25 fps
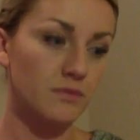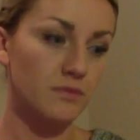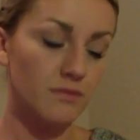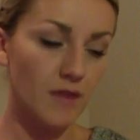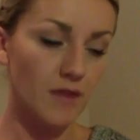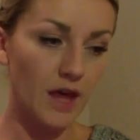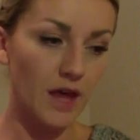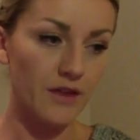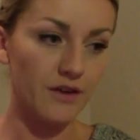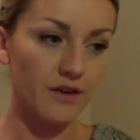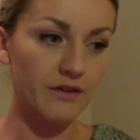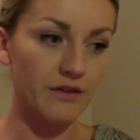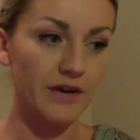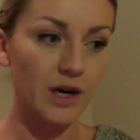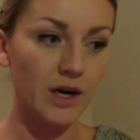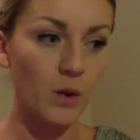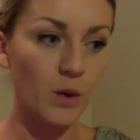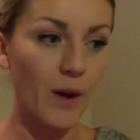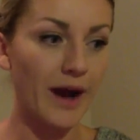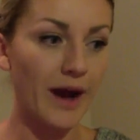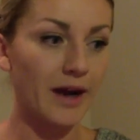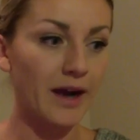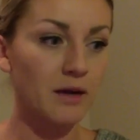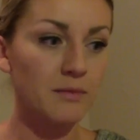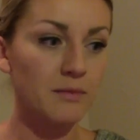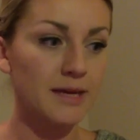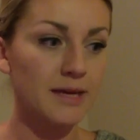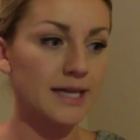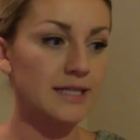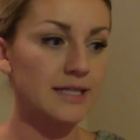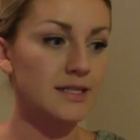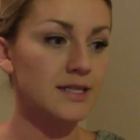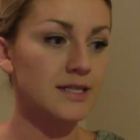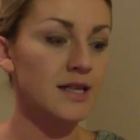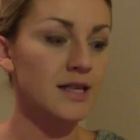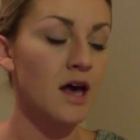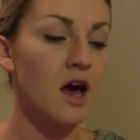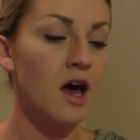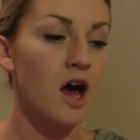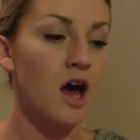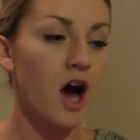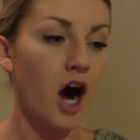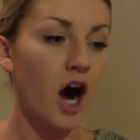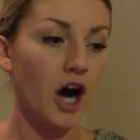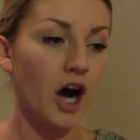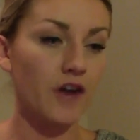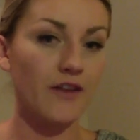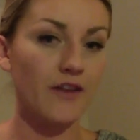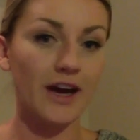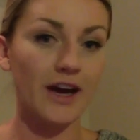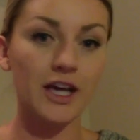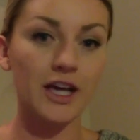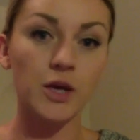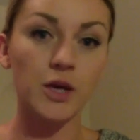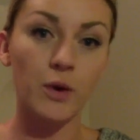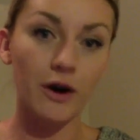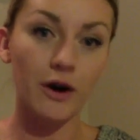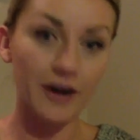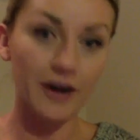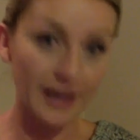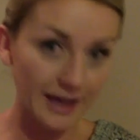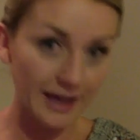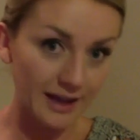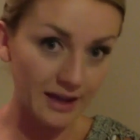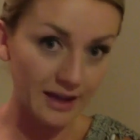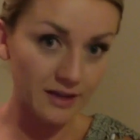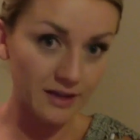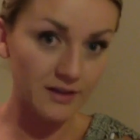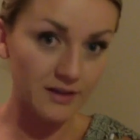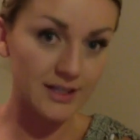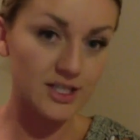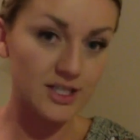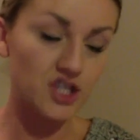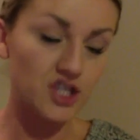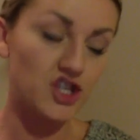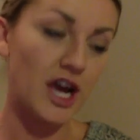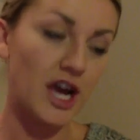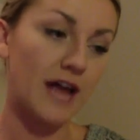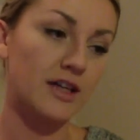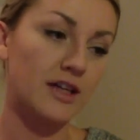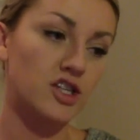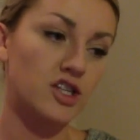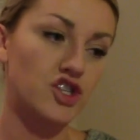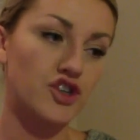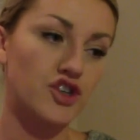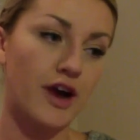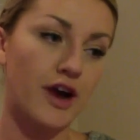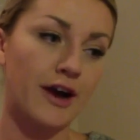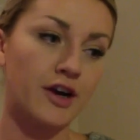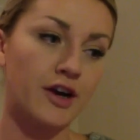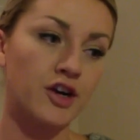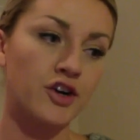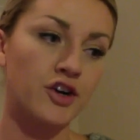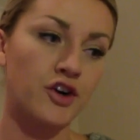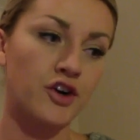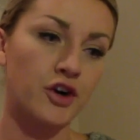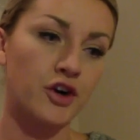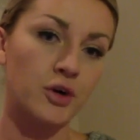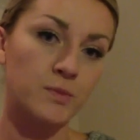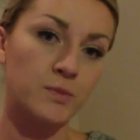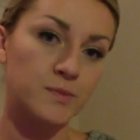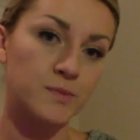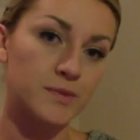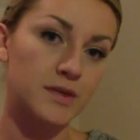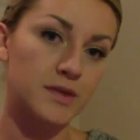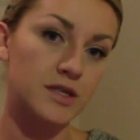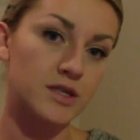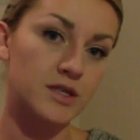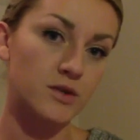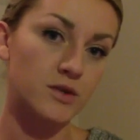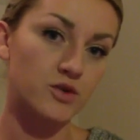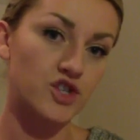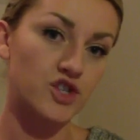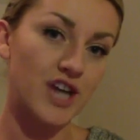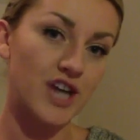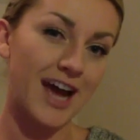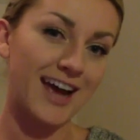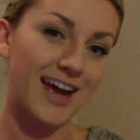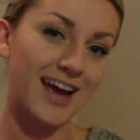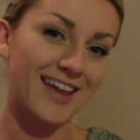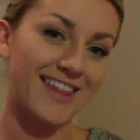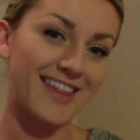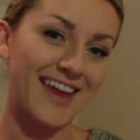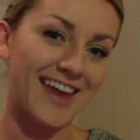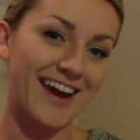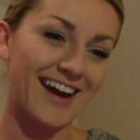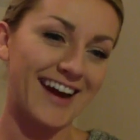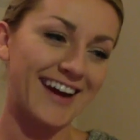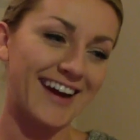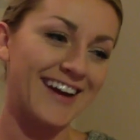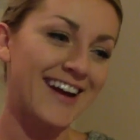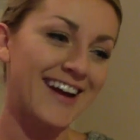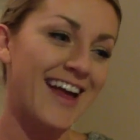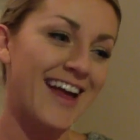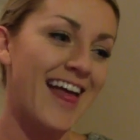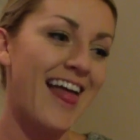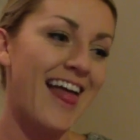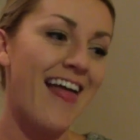The requirements are that you are in this challenge tracker group, so check there.